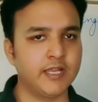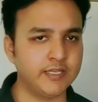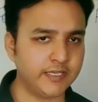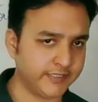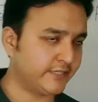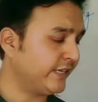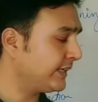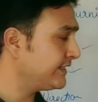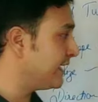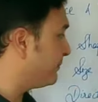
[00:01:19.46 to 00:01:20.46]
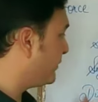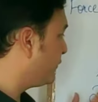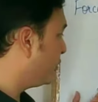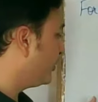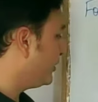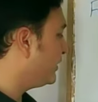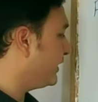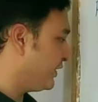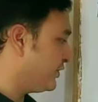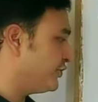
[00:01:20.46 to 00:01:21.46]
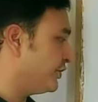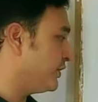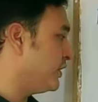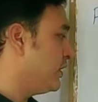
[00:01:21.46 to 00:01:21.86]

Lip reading: Let us take example for direction.